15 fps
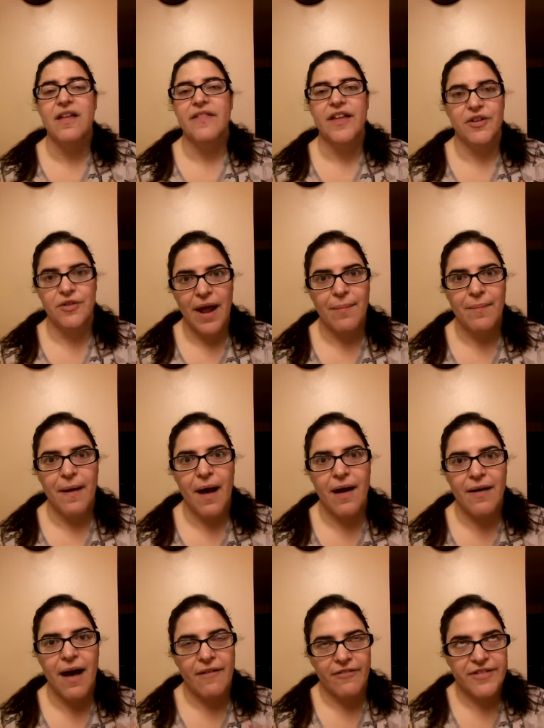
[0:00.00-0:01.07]
that you're not,
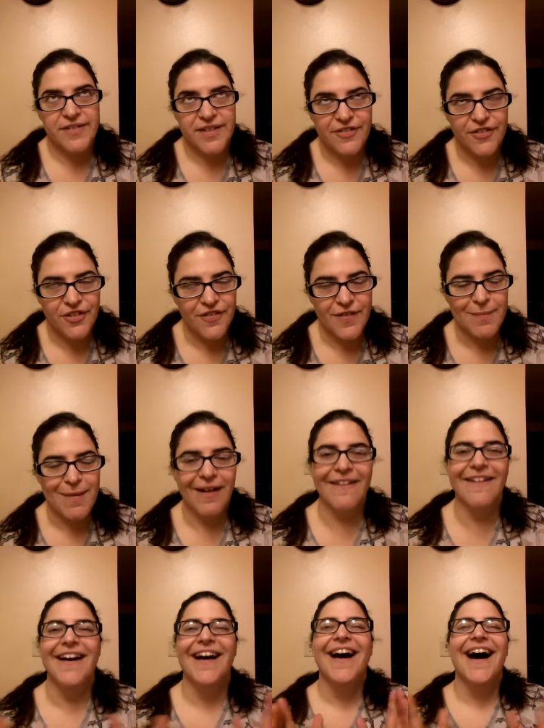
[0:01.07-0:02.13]
obviously if you're a
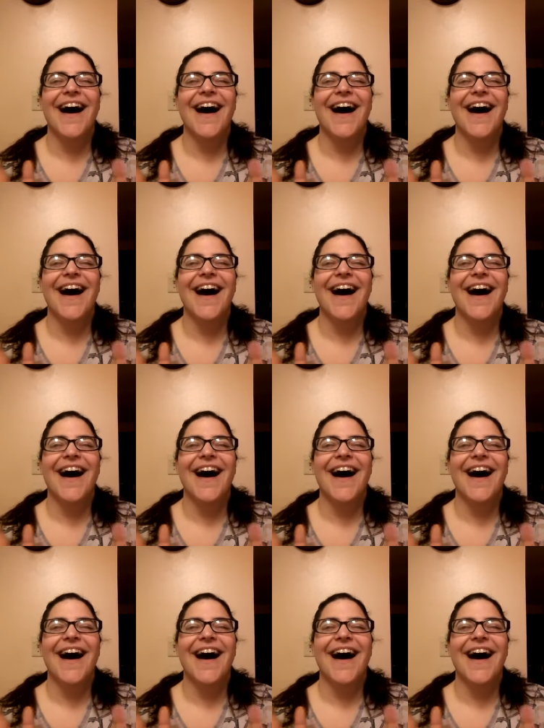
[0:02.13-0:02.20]
female,